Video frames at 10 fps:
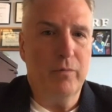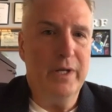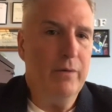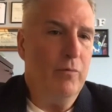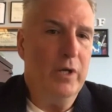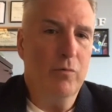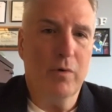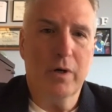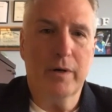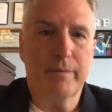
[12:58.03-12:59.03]

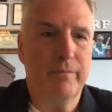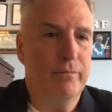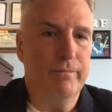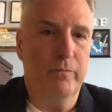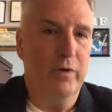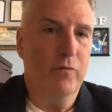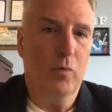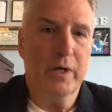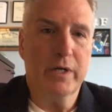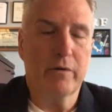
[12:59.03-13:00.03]
We've
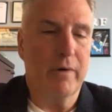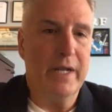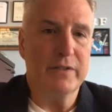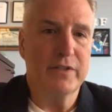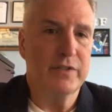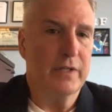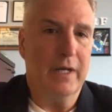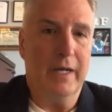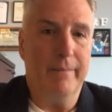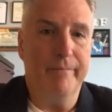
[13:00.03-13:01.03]
awarded grants
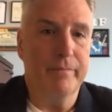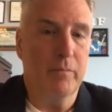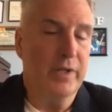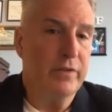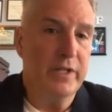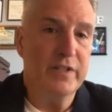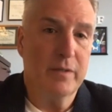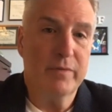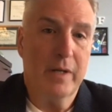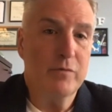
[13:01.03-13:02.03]
monthly.
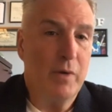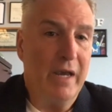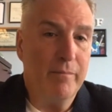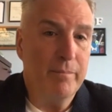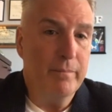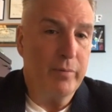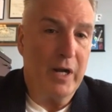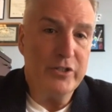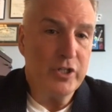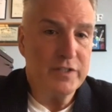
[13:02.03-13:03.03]
Sometimes we have
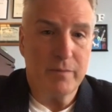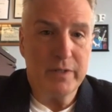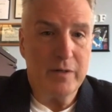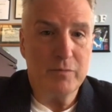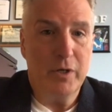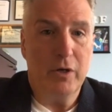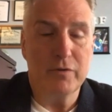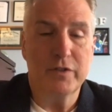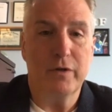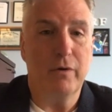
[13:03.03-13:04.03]
projects, sometimes we
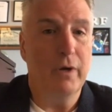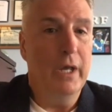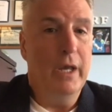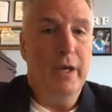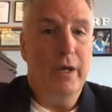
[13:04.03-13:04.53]
don't. So